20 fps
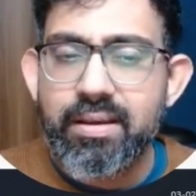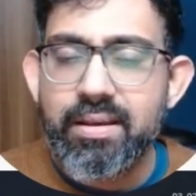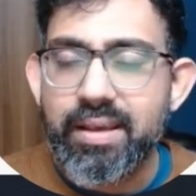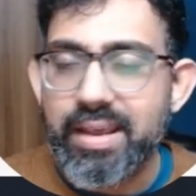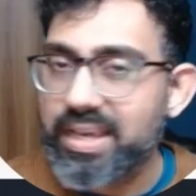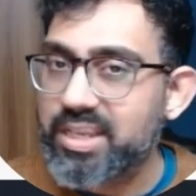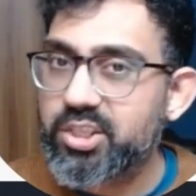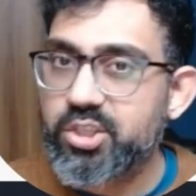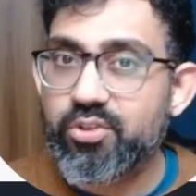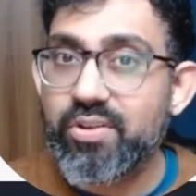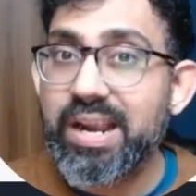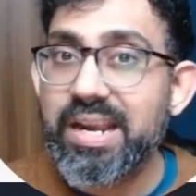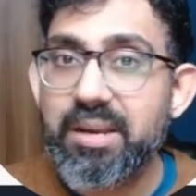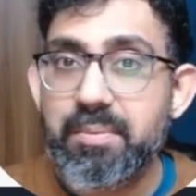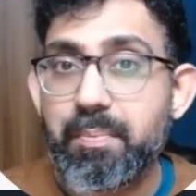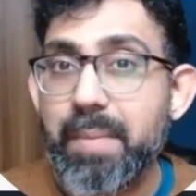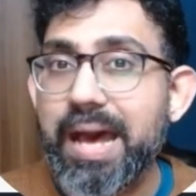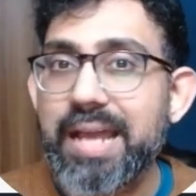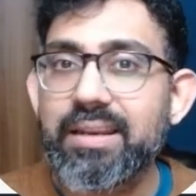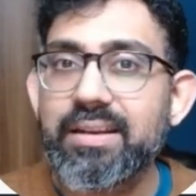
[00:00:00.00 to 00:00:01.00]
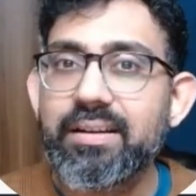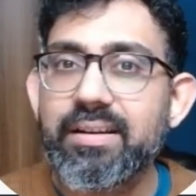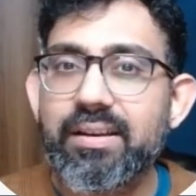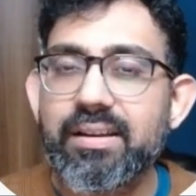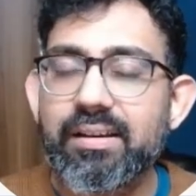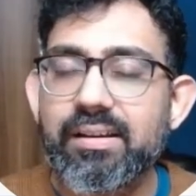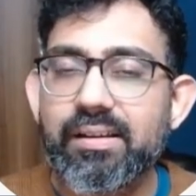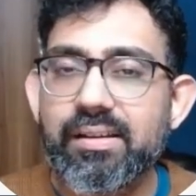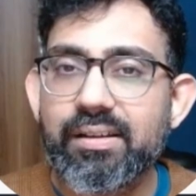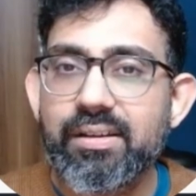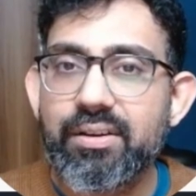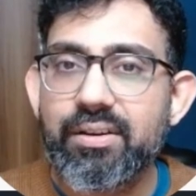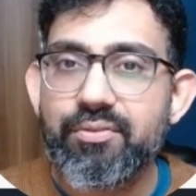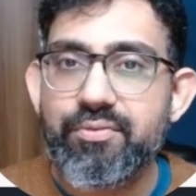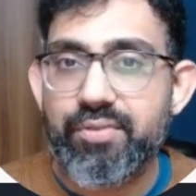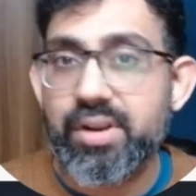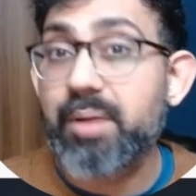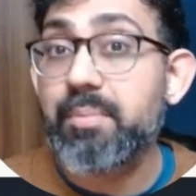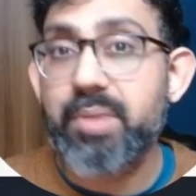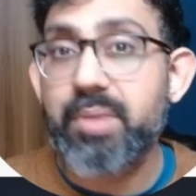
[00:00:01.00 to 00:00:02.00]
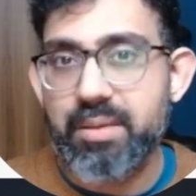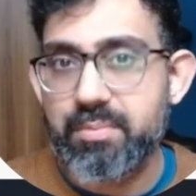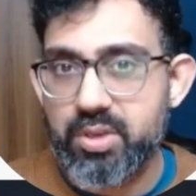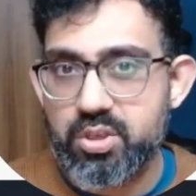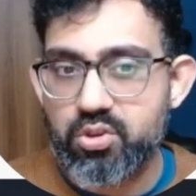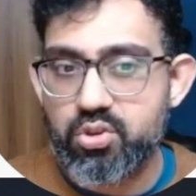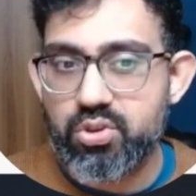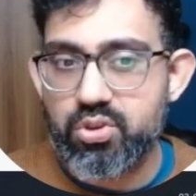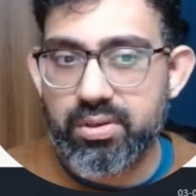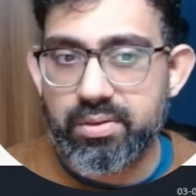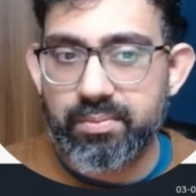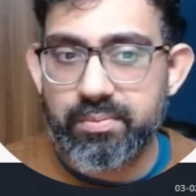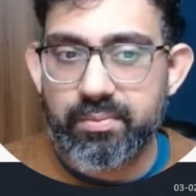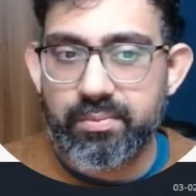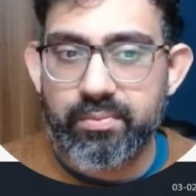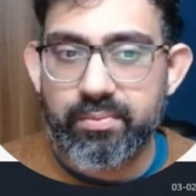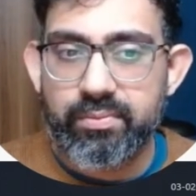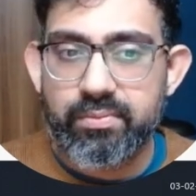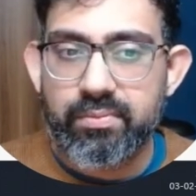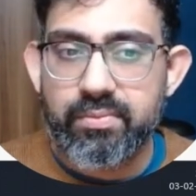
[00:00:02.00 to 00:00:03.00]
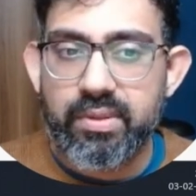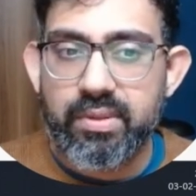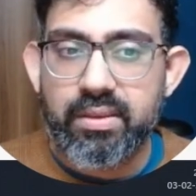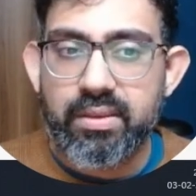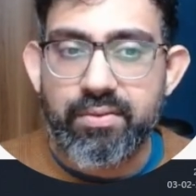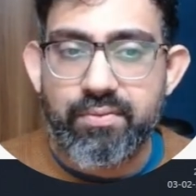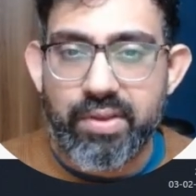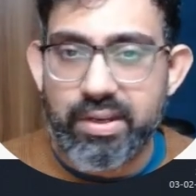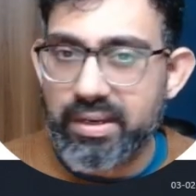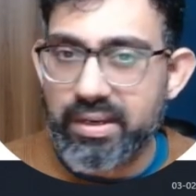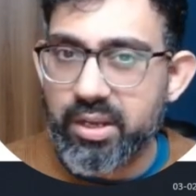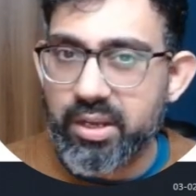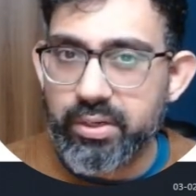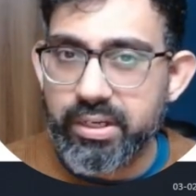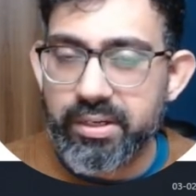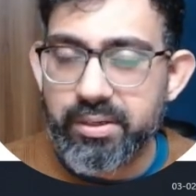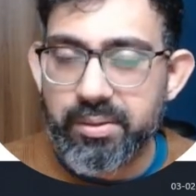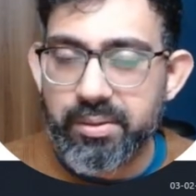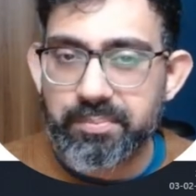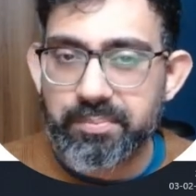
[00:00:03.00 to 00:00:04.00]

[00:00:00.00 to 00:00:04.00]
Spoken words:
extract palette from image. We click on it.